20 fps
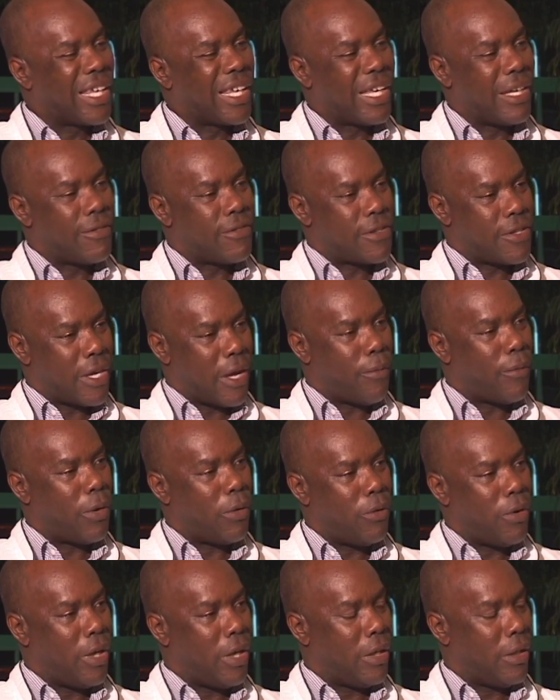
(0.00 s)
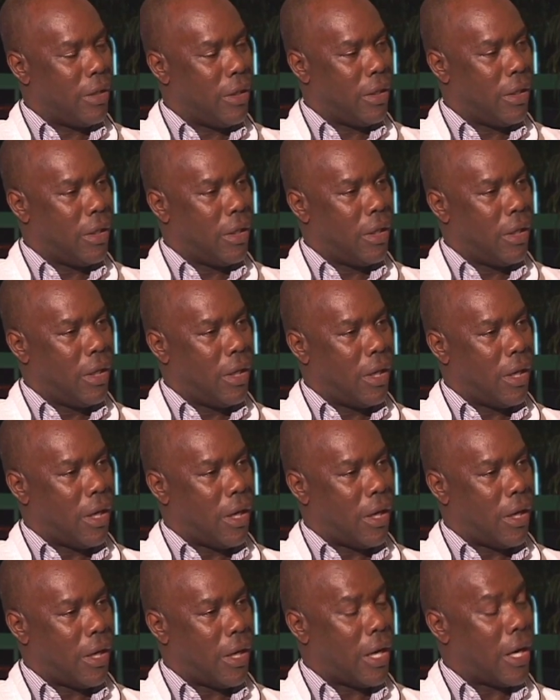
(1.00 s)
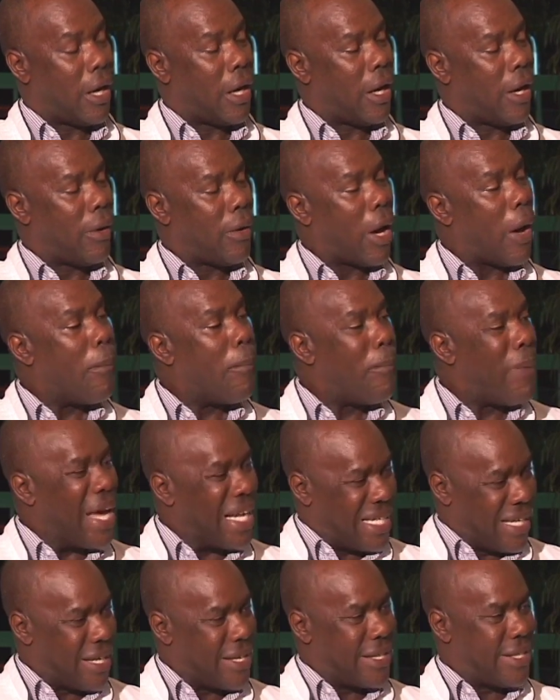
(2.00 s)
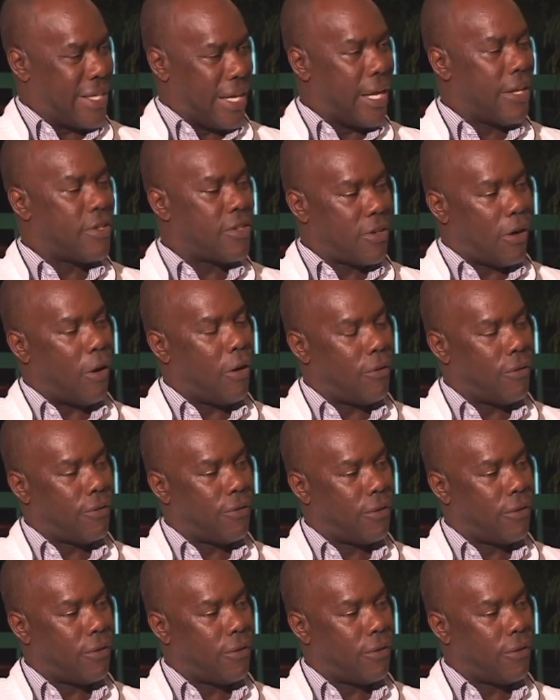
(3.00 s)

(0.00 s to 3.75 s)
gives them a really a better sense of